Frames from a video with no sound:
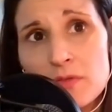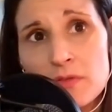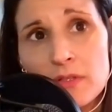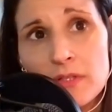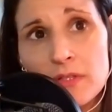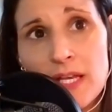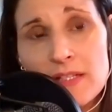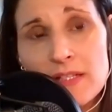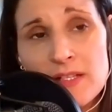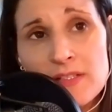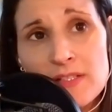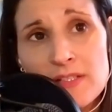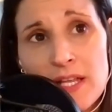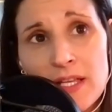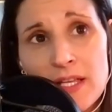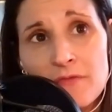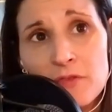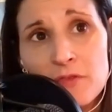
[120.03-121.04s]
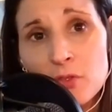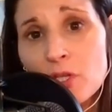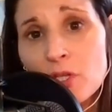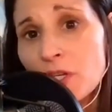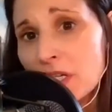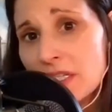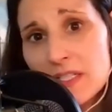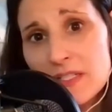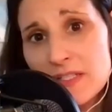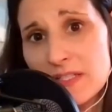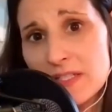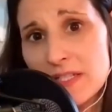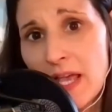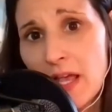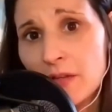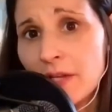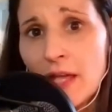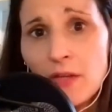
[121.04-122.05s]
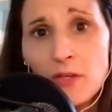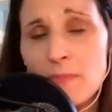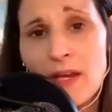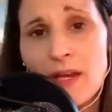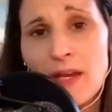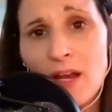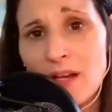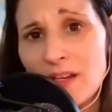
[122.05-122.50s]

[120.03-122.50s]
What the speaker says: The ladies listening, if you're looking to scale, now you may not